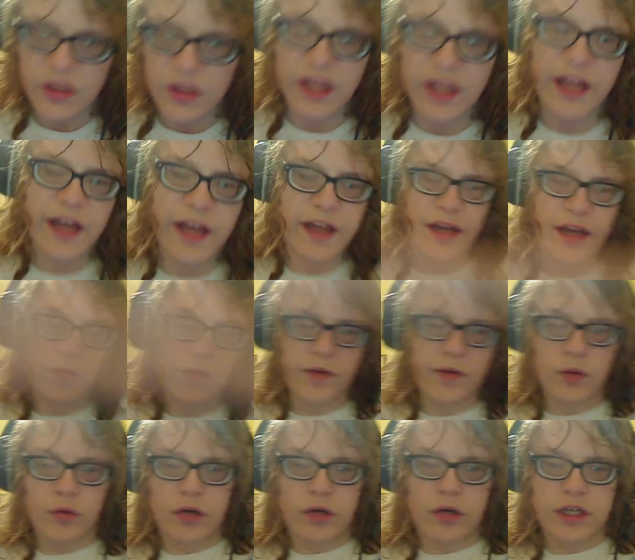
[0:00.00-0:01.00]
Hey
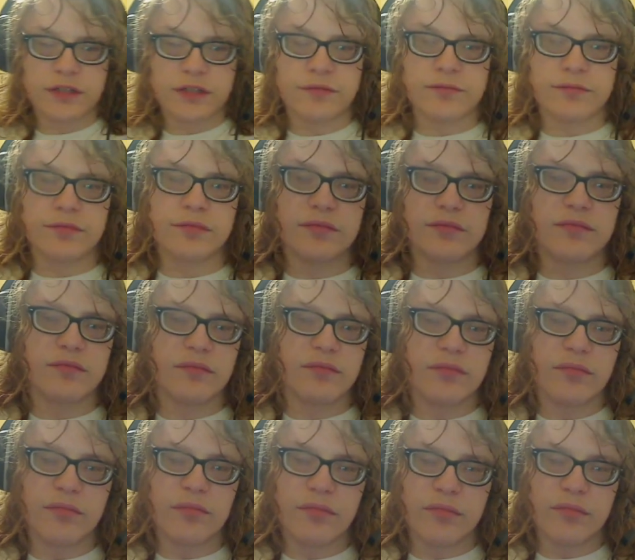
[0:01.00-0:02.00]
everyone.
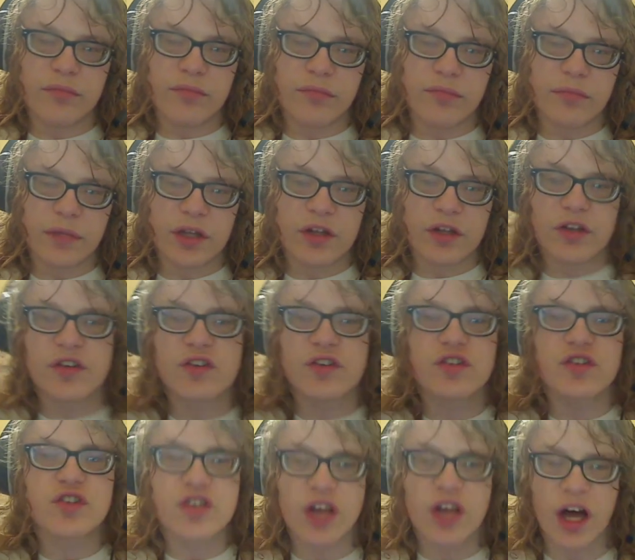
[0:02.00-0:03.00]

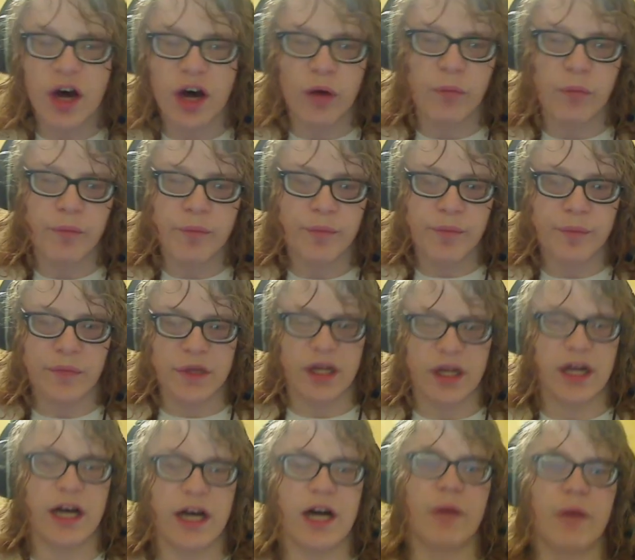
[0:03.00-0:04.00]
So,
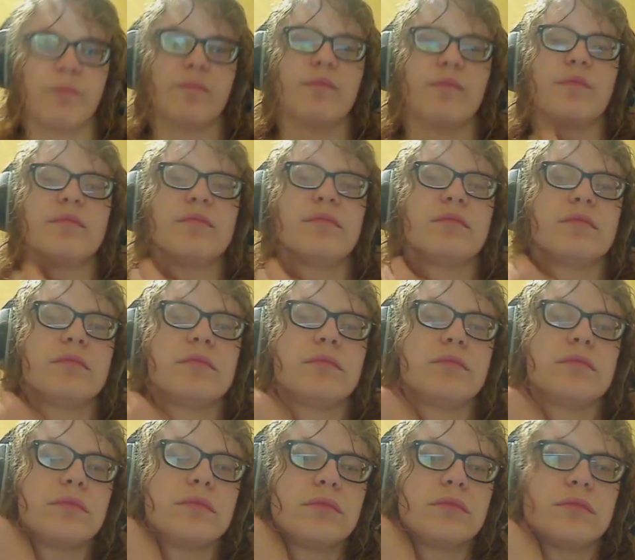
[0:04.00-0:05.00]
um,
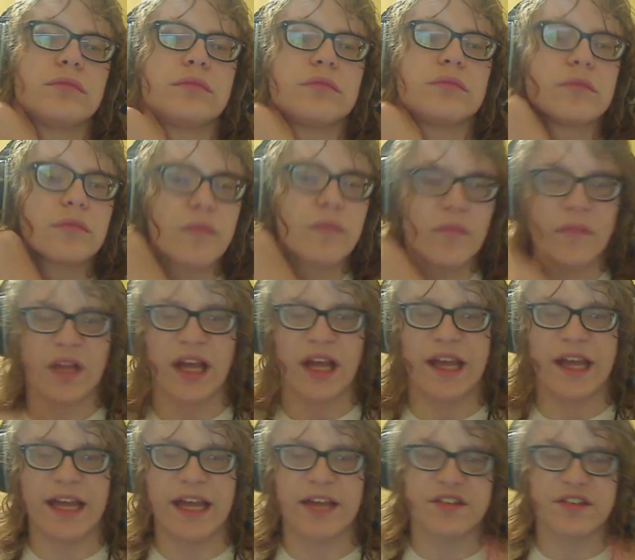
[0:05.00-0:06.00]

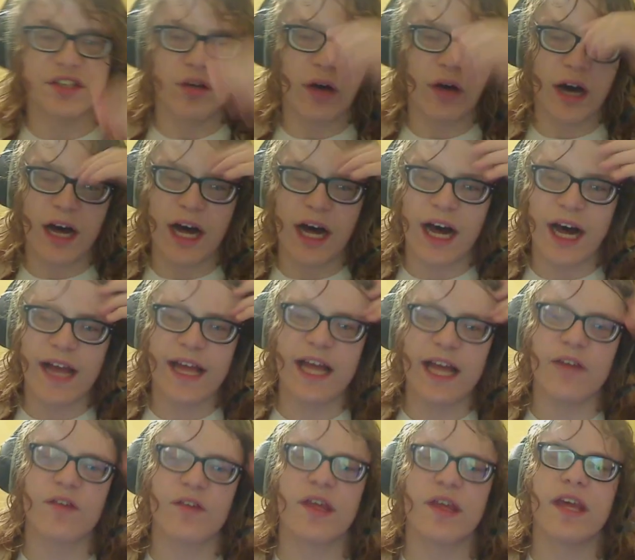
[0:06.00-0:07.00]
yeah, so uh, I
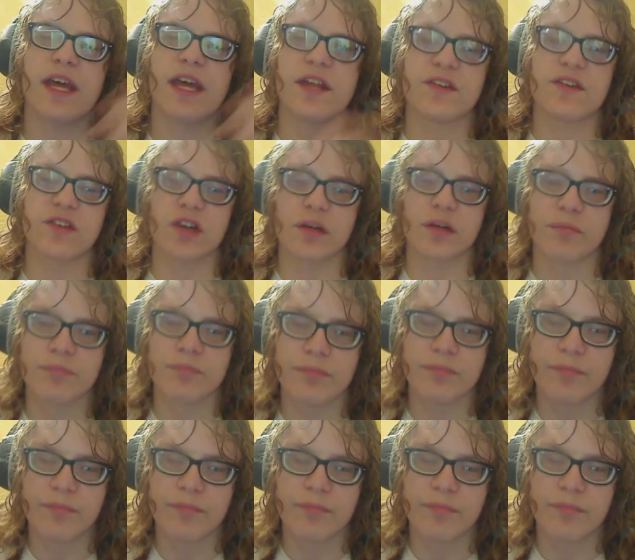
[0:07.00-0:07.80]
have cancer.